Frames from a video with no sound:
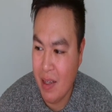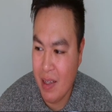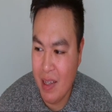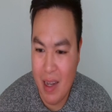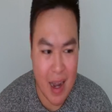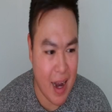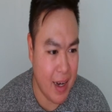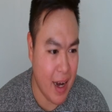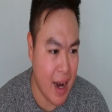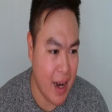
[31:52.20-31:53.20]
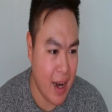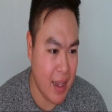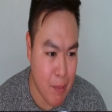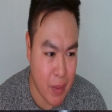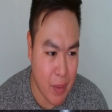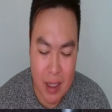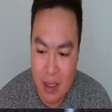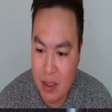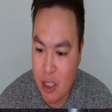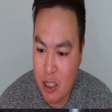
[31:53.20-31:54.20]
Yeah, I am
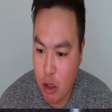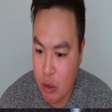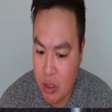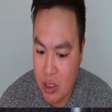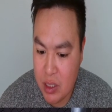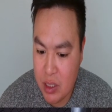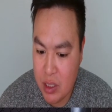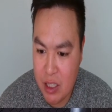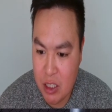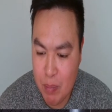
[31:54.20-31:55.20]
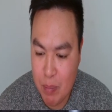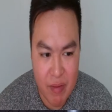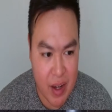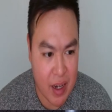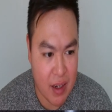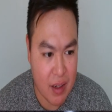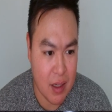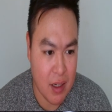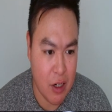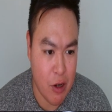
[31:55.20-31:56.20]
liking Derrick Lewis in this main event.
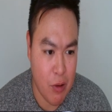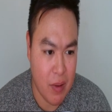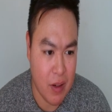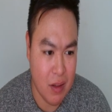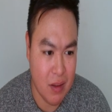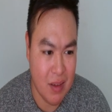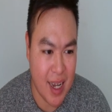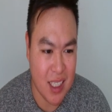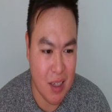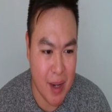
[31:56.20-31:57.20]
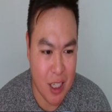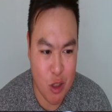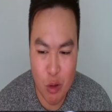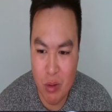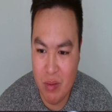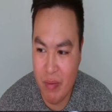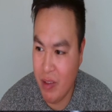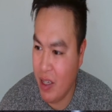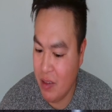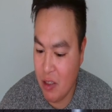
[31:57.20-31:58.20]
Nascimento,
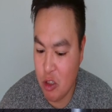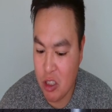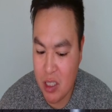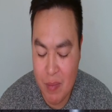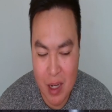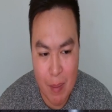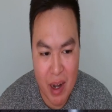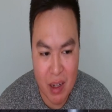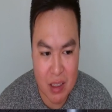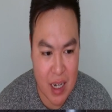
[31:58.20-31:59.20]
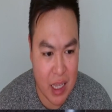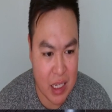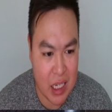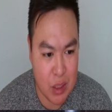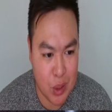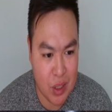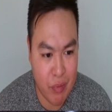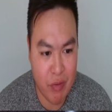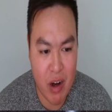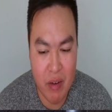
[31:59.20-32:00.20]
there's just something about this guy that gives me some
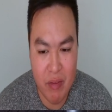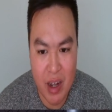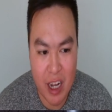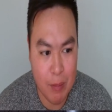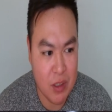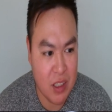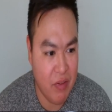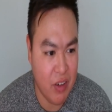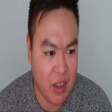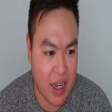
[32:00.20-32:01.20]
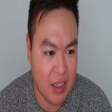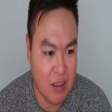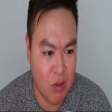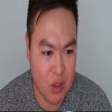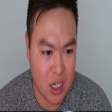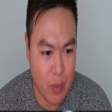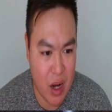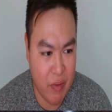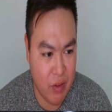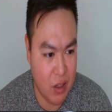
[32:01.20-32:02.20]
fraud vibes. I feel that he's coming off a